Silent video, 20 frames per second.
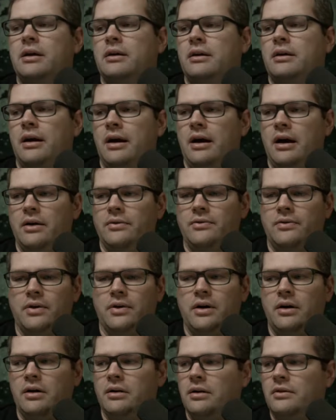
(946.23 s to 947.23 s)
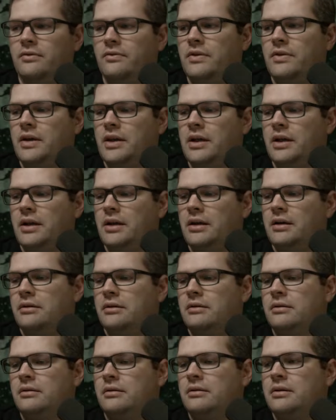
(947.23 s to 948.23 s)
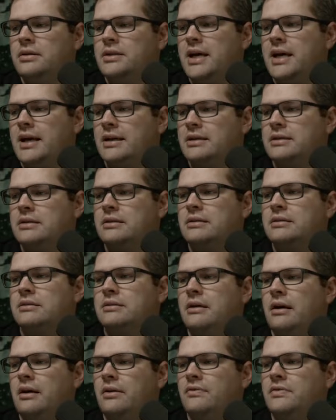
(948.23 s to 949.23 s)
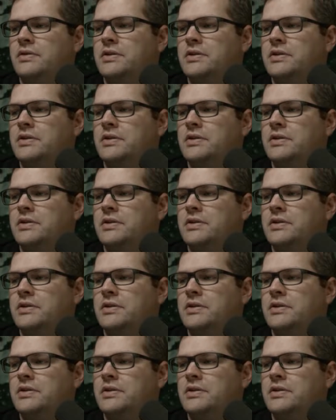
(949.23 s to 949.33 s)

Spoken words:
for all of the text stuff.